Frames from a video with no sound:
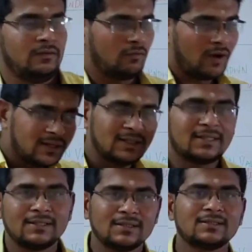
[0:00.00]
If one
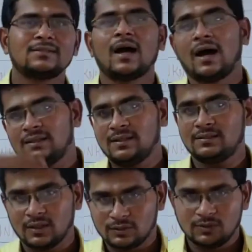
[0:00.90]
decreases, other
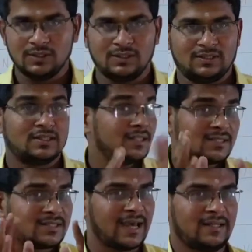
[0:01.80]
is also decreases.
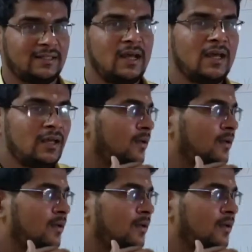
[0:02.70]
This is direct.